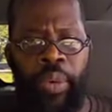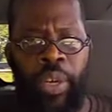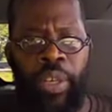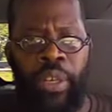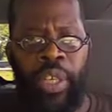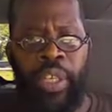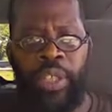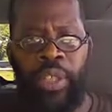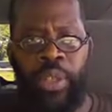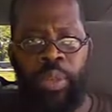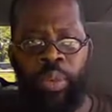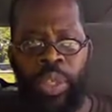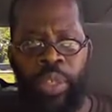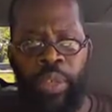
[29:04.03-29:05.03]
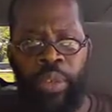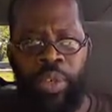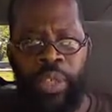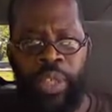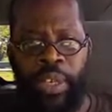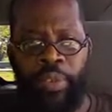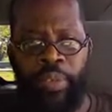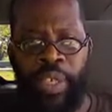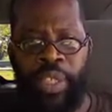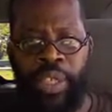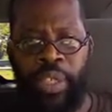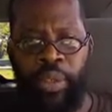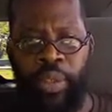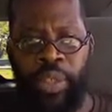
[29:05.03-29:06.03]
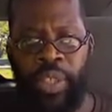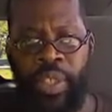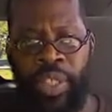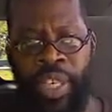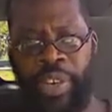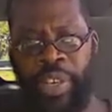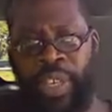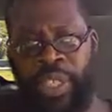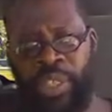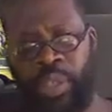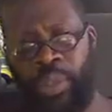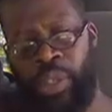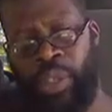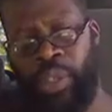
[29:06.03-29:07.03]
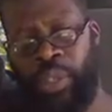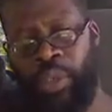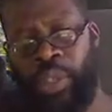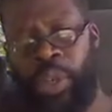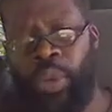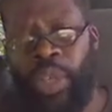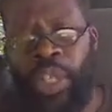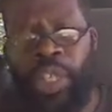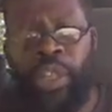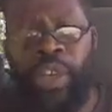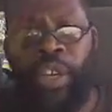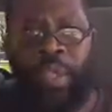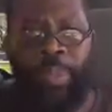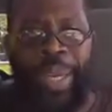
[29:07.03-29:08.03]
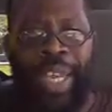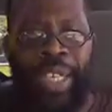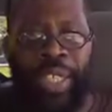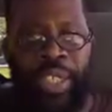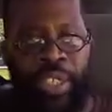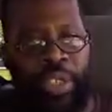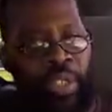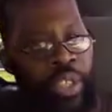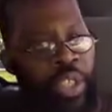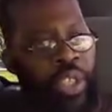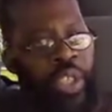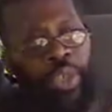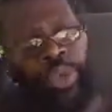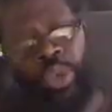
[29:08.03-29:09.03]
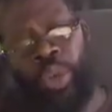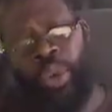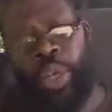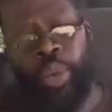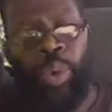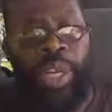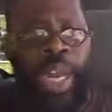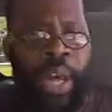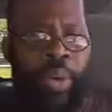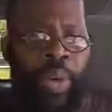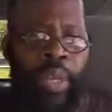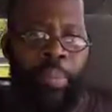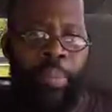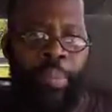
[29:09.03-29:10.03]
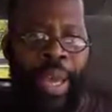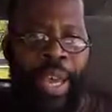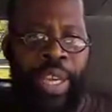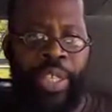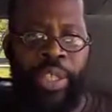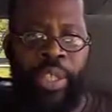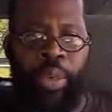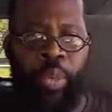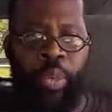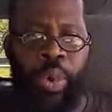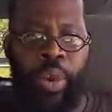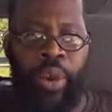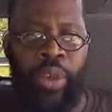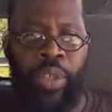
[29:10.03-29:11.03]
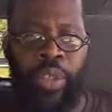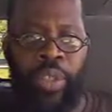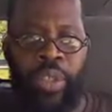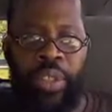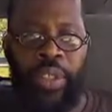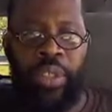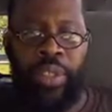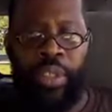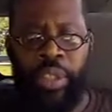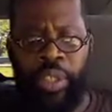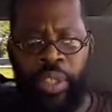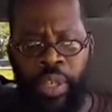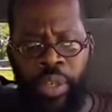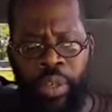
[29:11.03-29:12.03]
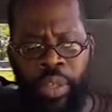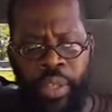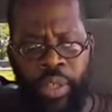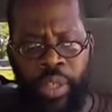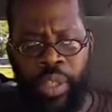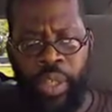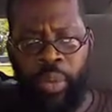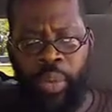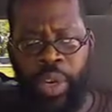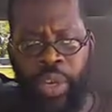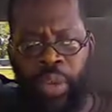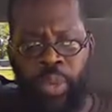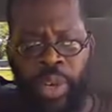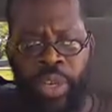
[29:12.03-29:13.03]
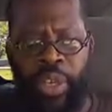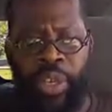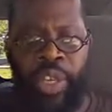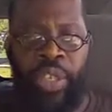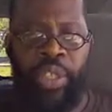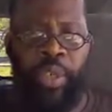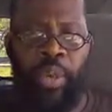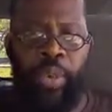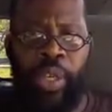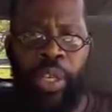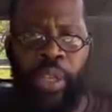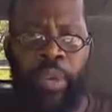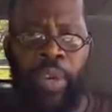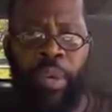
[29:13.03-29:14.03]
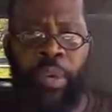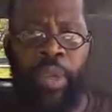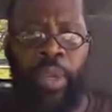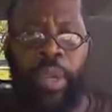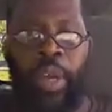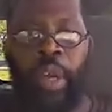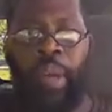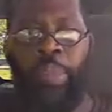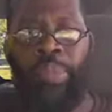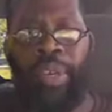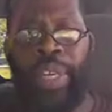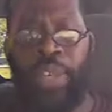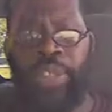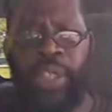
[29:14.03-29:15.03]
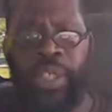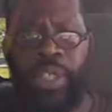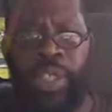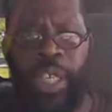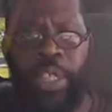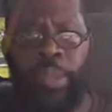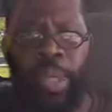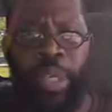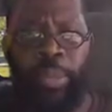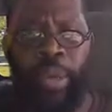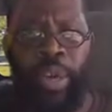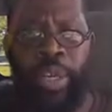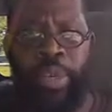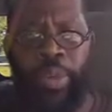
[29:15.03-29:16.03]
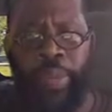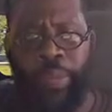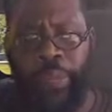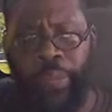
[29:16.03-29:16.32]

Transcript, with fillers: what are you going to do when the Lord shall visit you? Here it is. You you totally lost patience. You you totally went out back into the world, you know? And what are you, what are you going to do when the Lord uh, pronounces judgment upon you?